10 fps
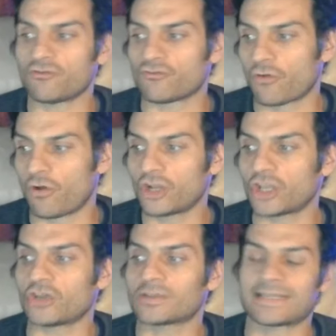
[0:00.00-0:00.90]
drawn and
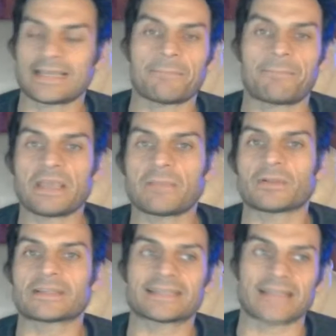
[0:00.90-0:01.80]
you're seeing people
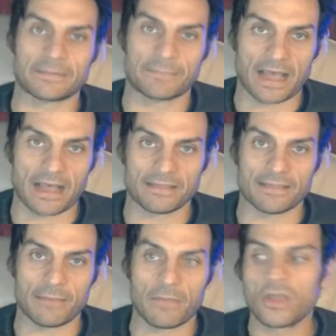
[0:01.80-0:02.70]
stand behind them.